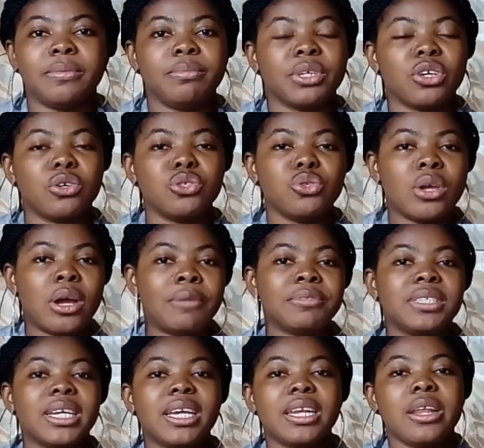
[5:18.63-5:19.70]
because you have
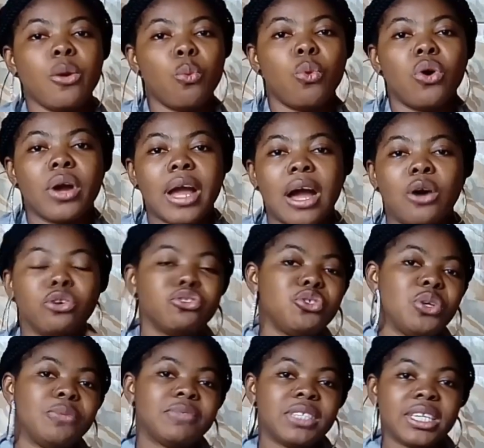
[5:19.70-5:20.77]
taken a walk out,
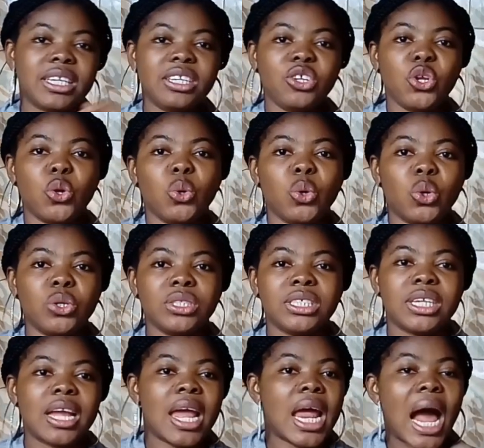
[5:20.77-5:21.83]
you have taken your lunch
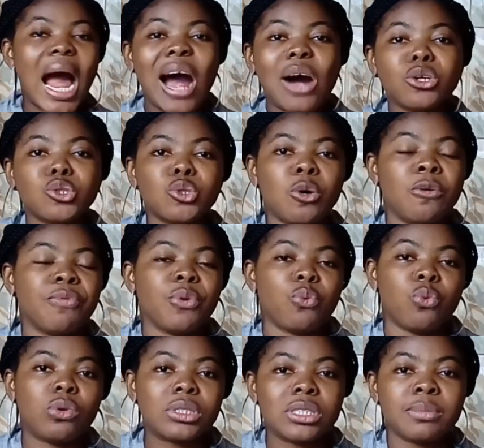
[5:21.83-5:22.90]
out of the
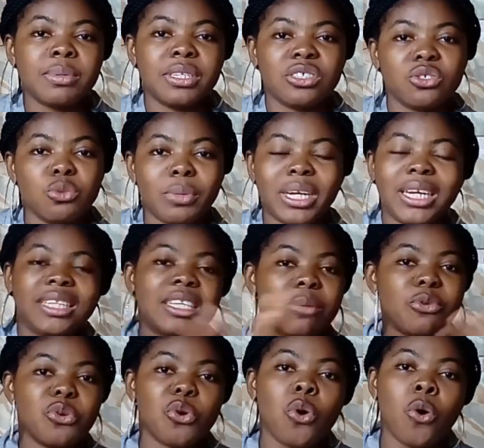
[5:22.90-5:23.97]
workspace. So by the time
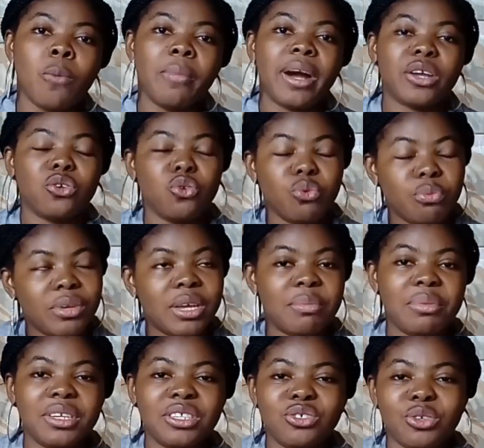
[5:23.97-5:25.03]
you come back, you'll be a
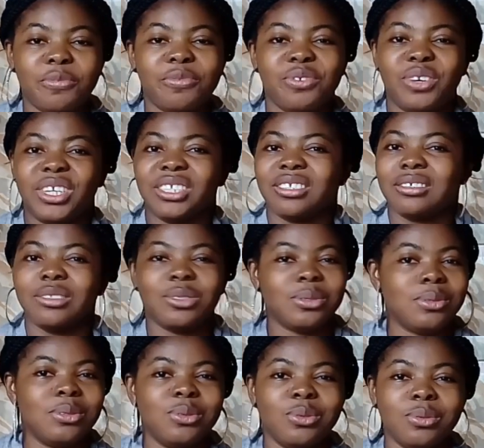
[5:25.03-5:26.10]
bit refreshed,
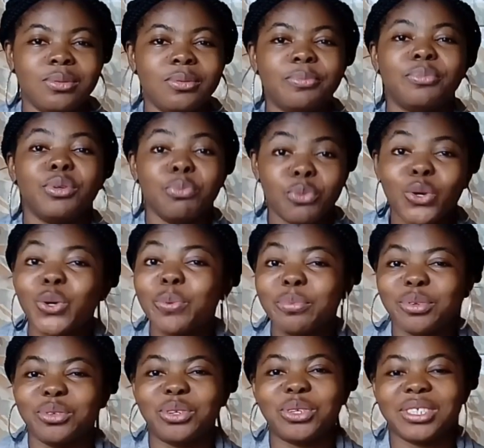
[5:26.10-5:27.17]
you'll be more
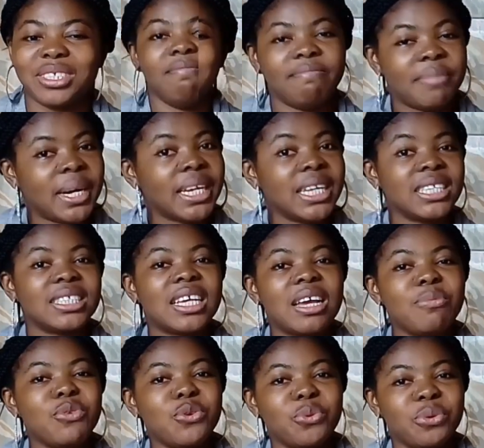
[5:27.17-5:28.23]
productive by the time
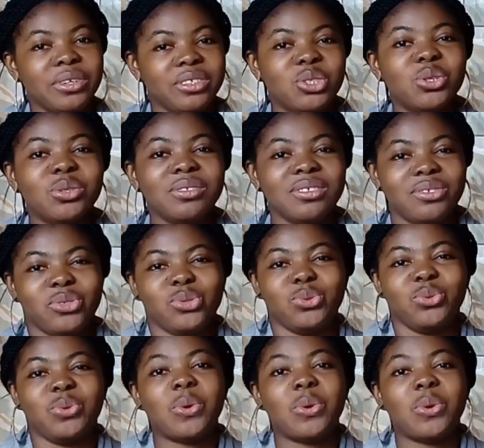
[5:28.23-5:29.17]
you return to